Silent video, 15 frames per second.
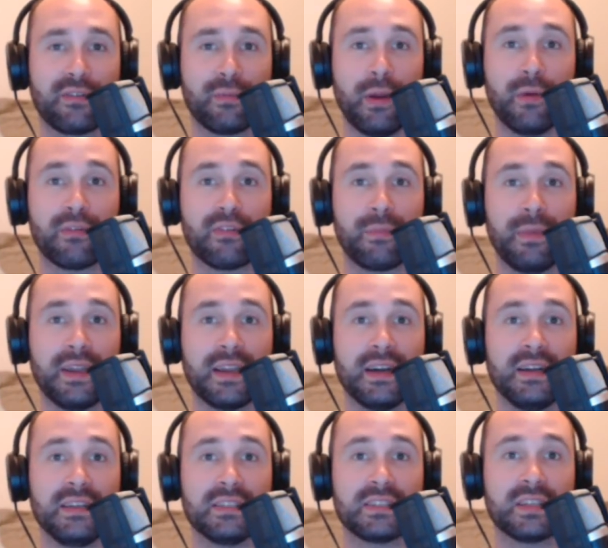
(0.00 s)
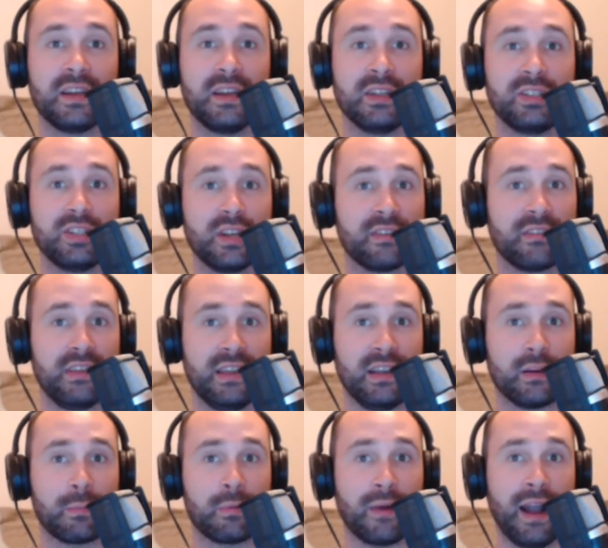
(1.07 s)
throats because just a
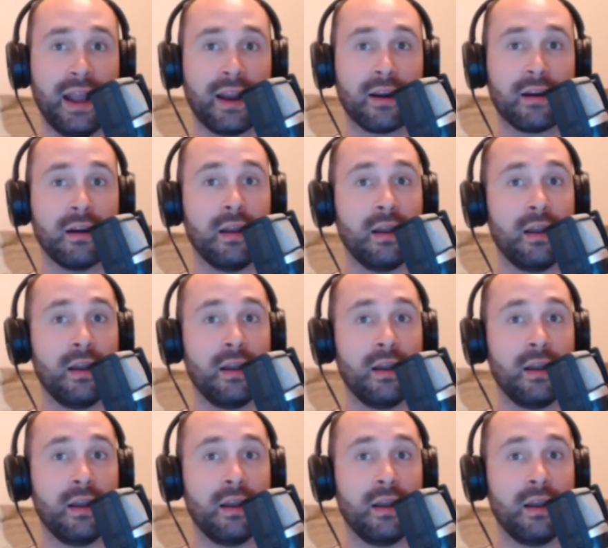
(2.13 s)
year prior,